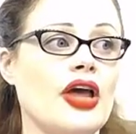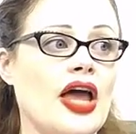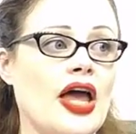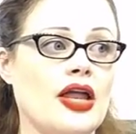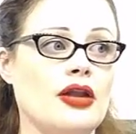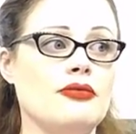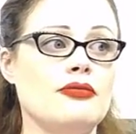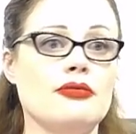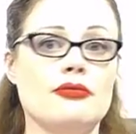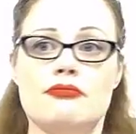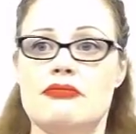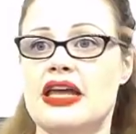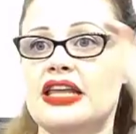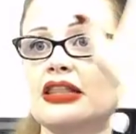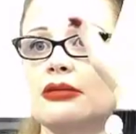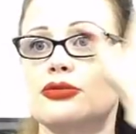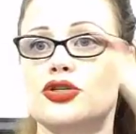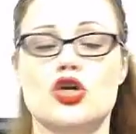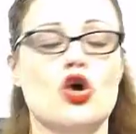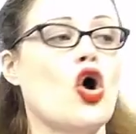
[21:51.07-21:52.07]
and make
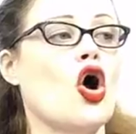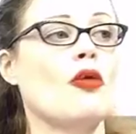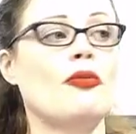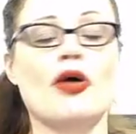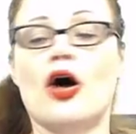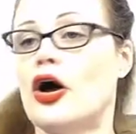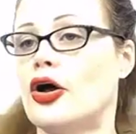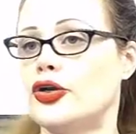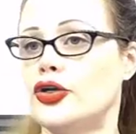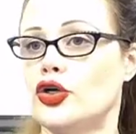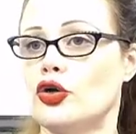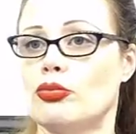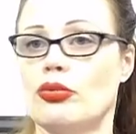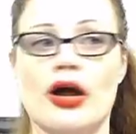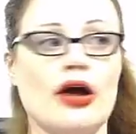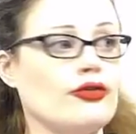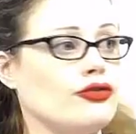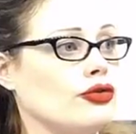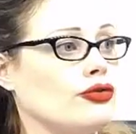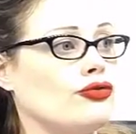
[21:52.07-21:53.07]
them show up on your
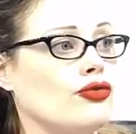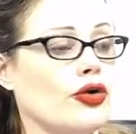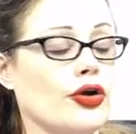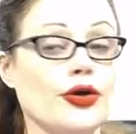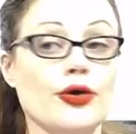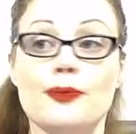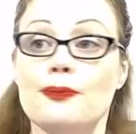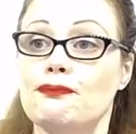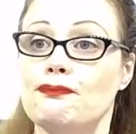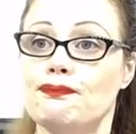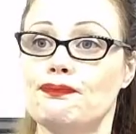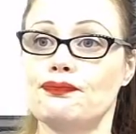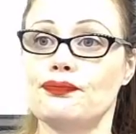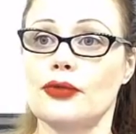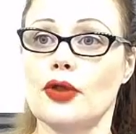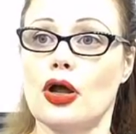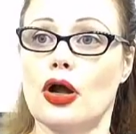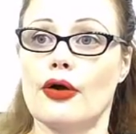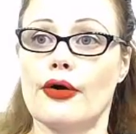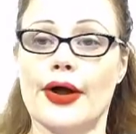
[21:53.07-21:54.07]
browser for you.
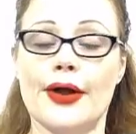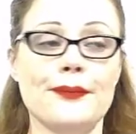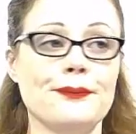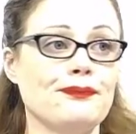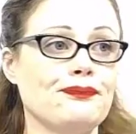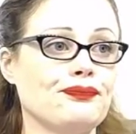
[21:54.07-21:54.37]
All right?